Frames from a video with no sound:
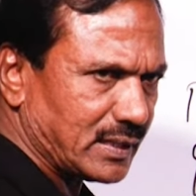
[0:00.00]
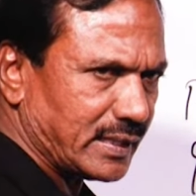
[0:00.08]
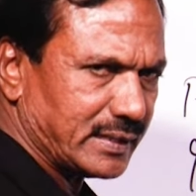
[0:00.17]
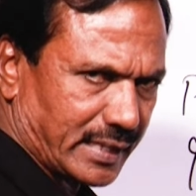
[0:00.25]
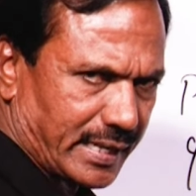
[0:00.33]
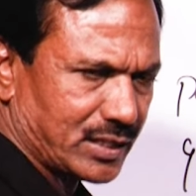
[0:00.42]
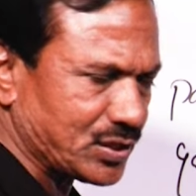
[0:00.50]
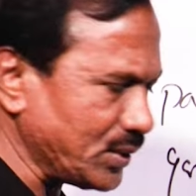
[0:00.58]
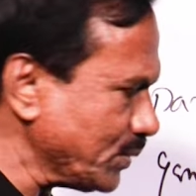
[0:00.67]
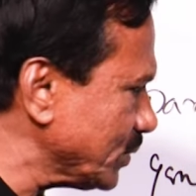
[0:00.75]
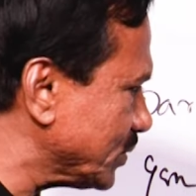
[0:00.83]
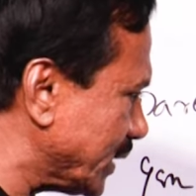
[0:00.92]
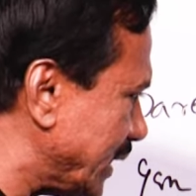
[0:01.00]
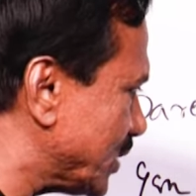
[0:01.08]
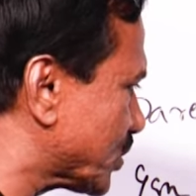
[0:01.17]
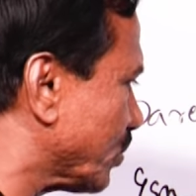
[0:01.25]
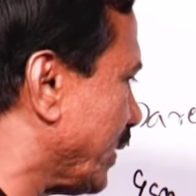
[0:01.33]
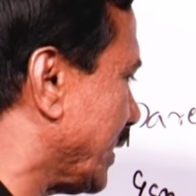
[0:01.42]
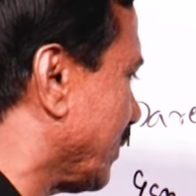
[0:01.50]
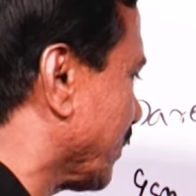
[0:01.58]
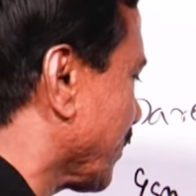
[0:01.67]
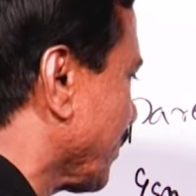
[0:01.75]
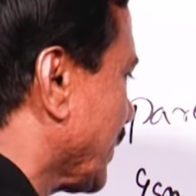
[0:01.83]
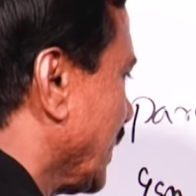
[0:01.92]
in the ratio 3:1.
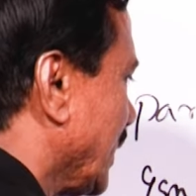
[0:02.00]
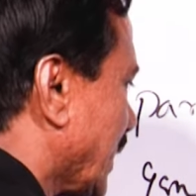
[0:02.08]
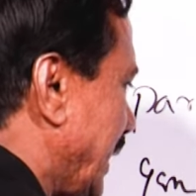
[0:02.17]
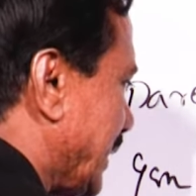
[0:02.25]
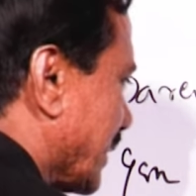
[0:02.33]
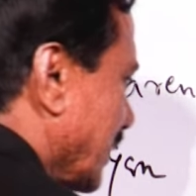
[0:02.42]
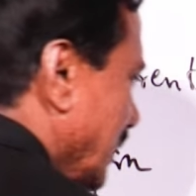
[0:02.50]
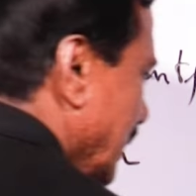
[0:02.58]
Right.